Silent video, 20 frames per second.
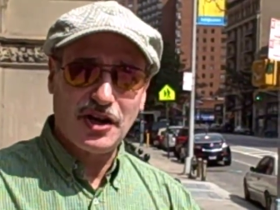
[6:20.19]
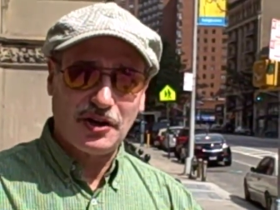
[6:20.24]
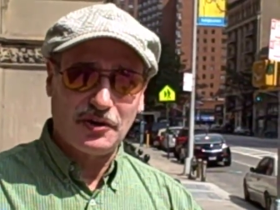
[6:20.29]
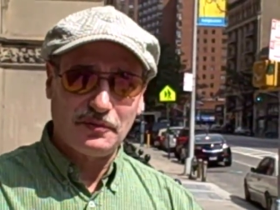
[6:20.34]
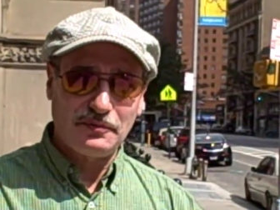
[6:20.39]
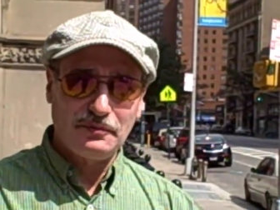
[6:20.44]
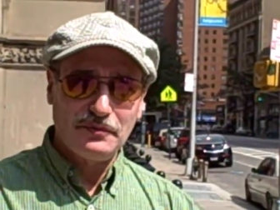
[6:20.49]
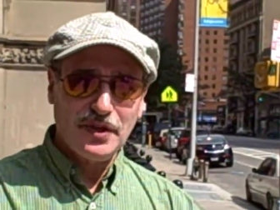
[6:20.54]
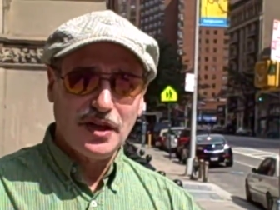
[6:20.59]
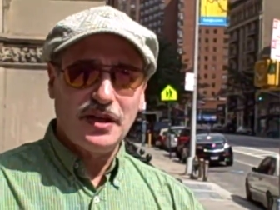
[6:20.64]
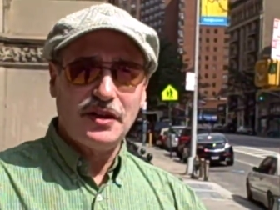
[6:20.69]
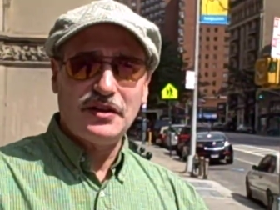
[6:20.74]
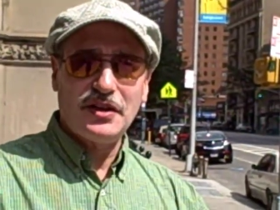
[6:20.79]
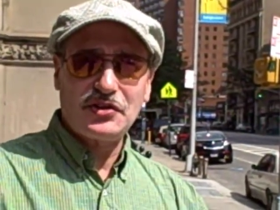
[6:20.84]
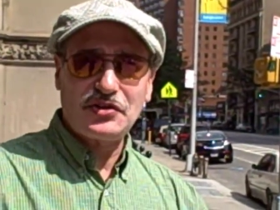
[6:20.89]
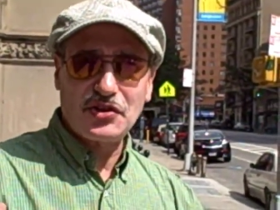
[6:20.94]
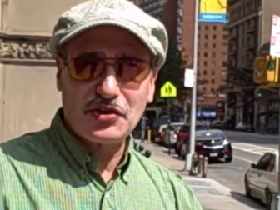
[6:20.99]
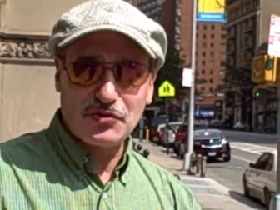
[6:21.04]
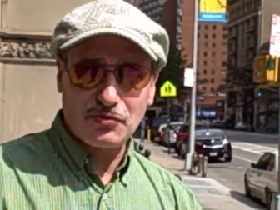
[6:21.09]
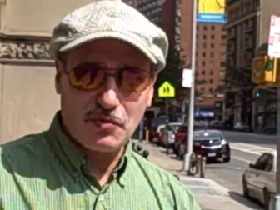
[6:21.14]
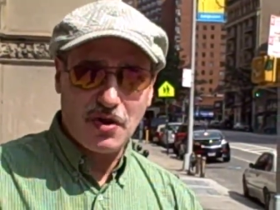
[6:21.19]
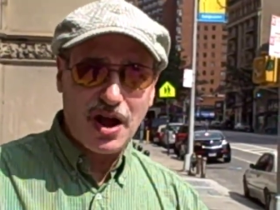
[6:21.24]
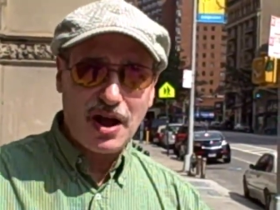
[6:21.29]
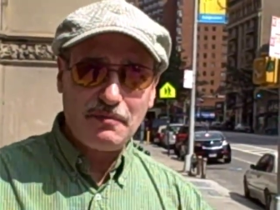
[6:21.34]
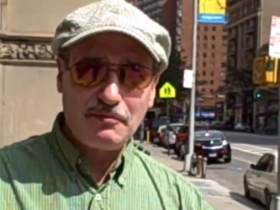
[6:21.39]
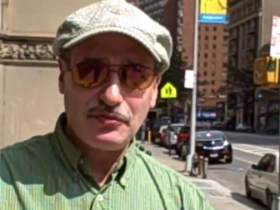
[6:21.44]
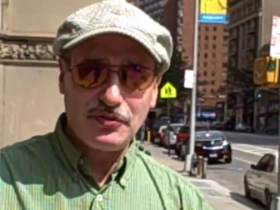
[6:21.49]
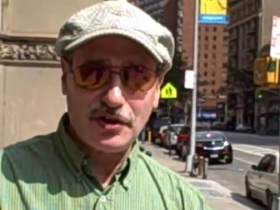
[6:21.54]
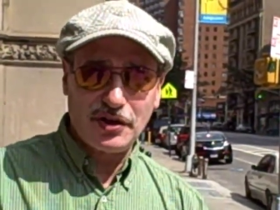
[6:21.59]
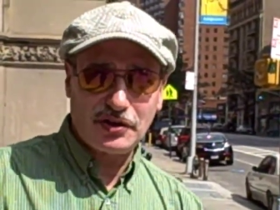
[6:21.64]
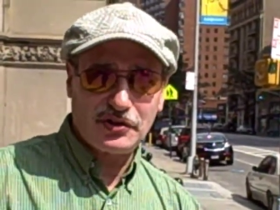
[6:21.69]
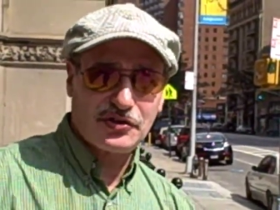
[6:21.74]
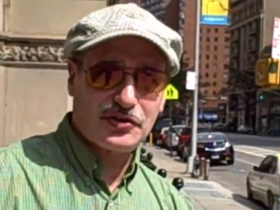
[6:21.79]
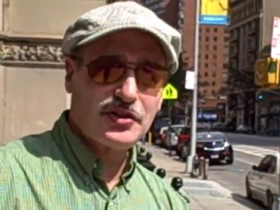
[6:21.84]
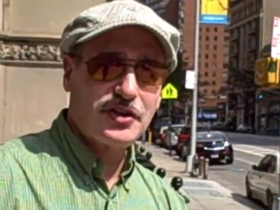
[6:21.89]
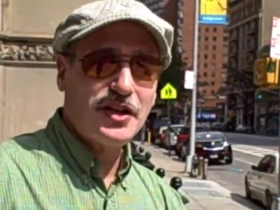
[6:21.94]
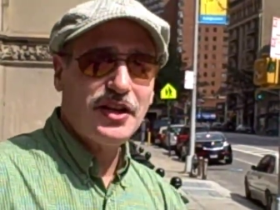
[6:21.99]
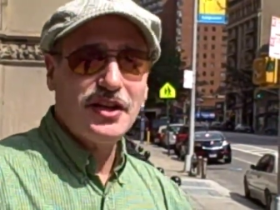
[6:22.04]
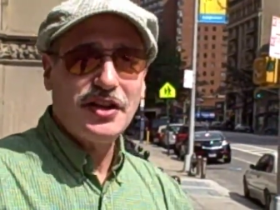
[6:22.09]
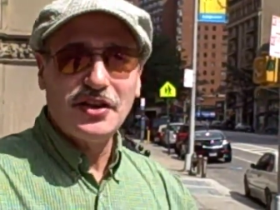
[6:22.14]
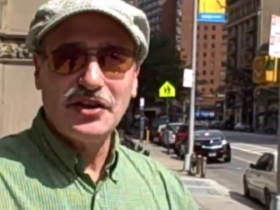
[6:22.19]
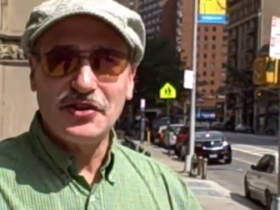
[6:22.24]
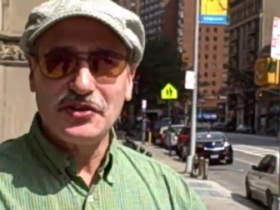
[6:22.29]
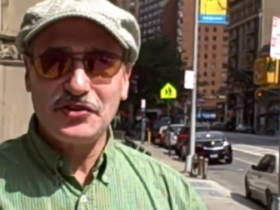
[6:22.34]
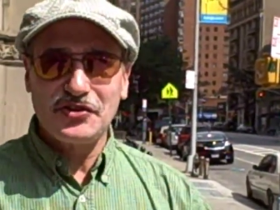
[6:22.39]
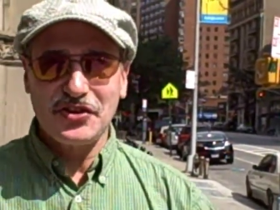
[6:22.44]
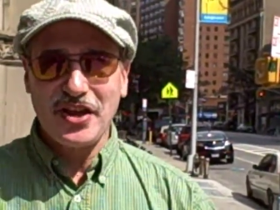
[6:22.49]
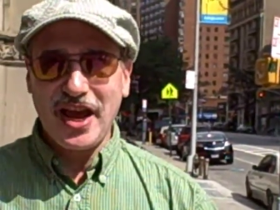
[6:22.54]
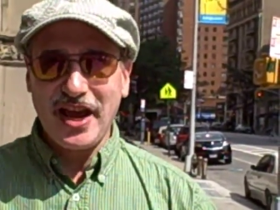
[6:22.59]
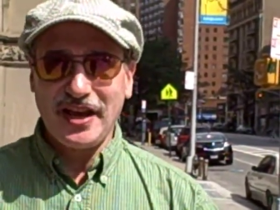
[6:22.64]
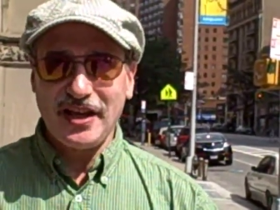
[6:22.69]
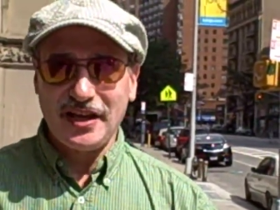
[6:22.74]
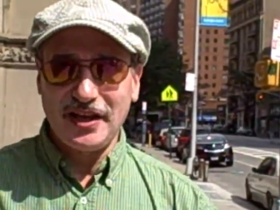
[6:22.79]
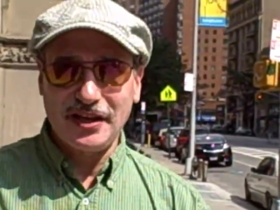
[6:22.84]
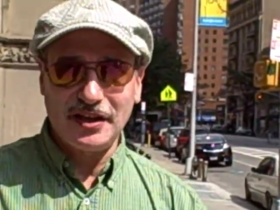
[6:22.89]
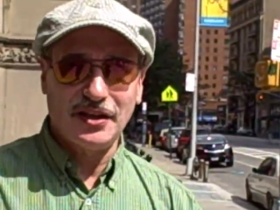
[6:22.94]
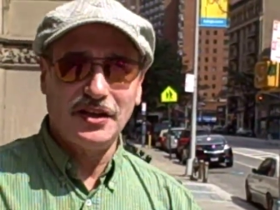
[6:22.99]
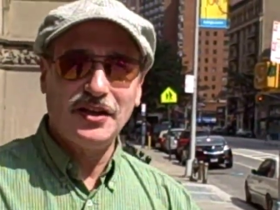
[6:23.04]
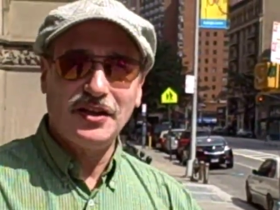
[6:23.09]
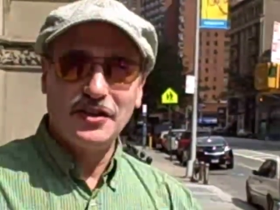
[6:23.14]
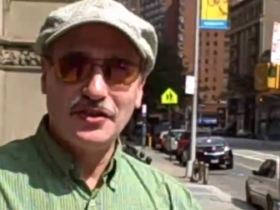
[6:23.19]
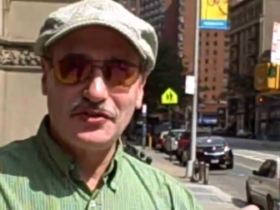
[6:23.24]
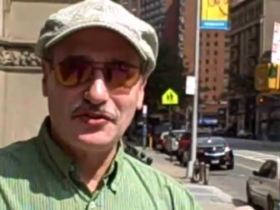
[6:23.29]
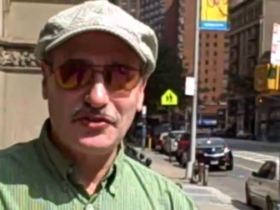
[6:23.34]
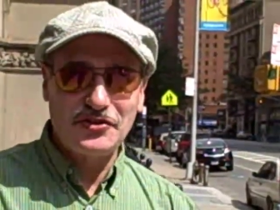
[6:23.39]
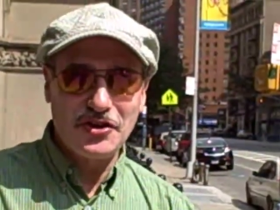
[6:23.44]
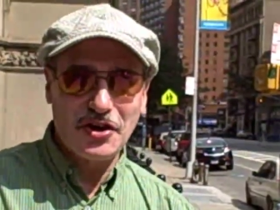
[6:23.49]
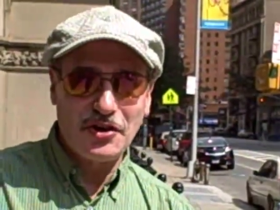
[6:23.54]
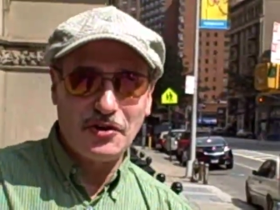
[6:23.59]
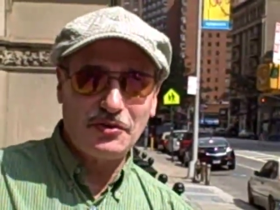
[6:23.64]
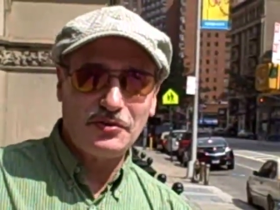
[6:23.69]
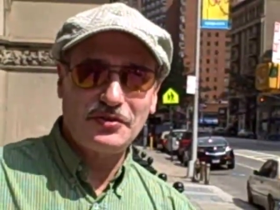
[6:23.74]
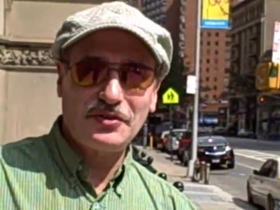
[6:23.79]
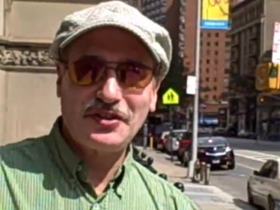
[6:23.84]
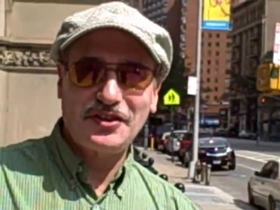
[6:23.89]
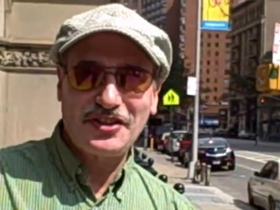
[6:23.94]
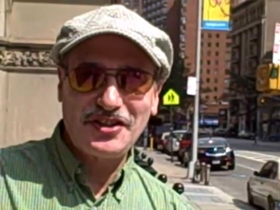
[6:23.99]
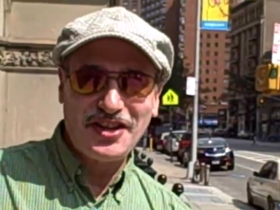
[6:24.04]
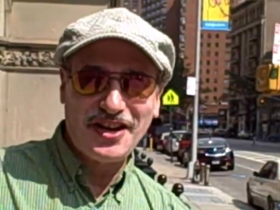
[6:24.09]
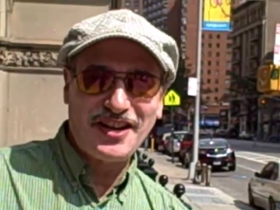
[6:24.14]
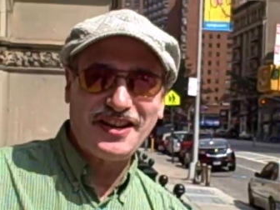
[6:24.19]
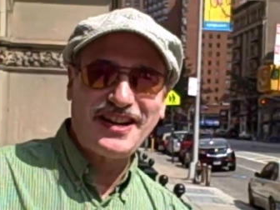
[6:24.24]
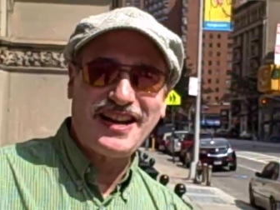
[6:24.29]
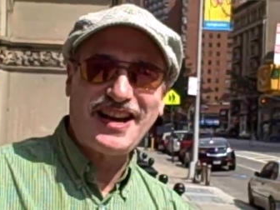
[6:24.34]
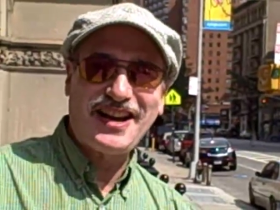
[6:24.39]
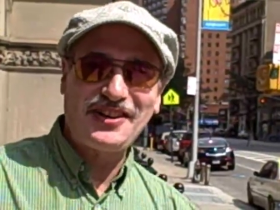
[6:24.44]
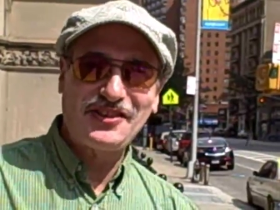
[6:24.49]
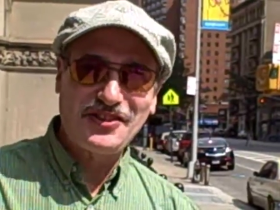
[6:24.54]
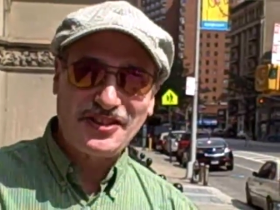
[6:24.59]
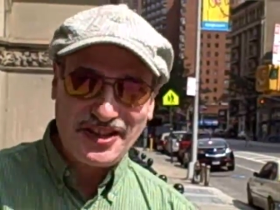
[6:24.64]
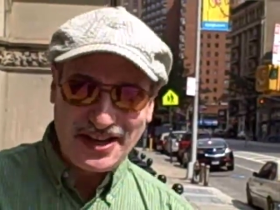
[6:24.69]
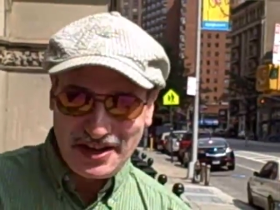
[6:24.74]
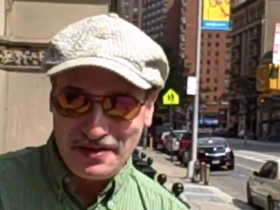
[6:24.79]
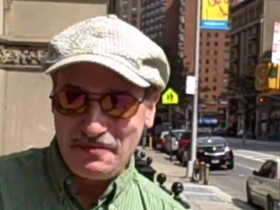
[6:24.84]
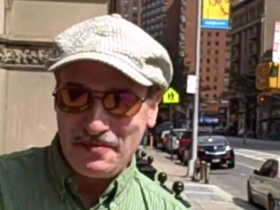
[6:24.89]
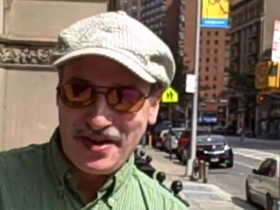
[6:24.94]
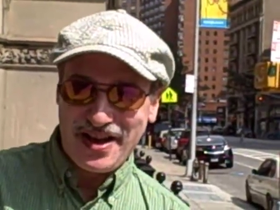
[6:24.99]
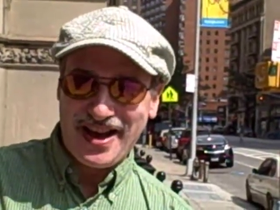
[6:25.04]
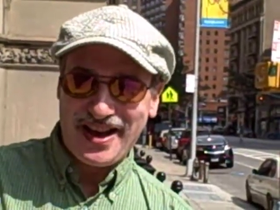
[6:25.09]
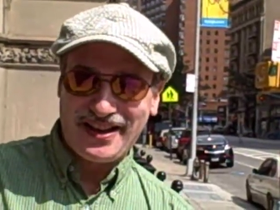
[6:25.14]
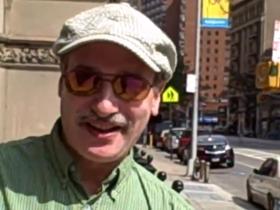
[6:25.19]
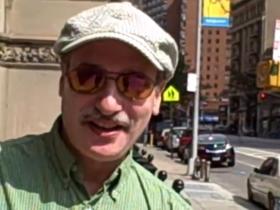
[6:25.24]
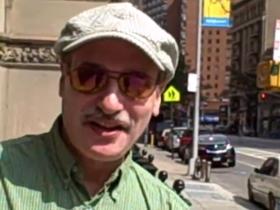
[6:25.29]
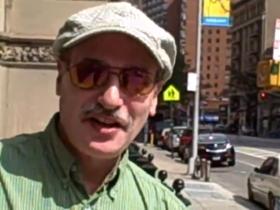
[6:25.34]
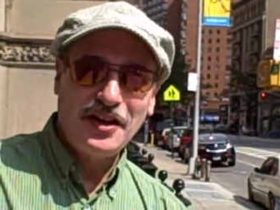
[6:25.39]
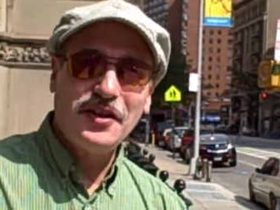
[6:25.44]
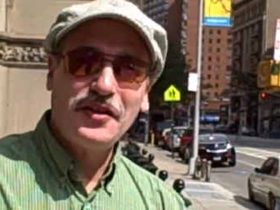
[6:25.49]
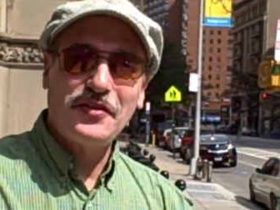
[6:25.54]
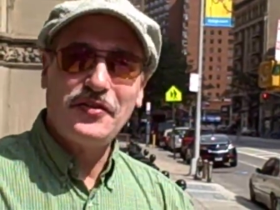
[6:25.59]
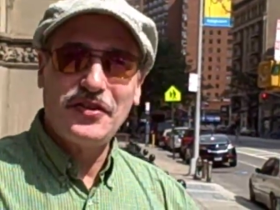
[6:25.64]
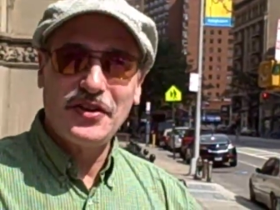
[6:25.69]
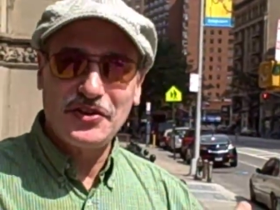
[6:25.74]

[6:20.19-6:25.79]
So, this is Rob Brooks saying, don't cut out eBay.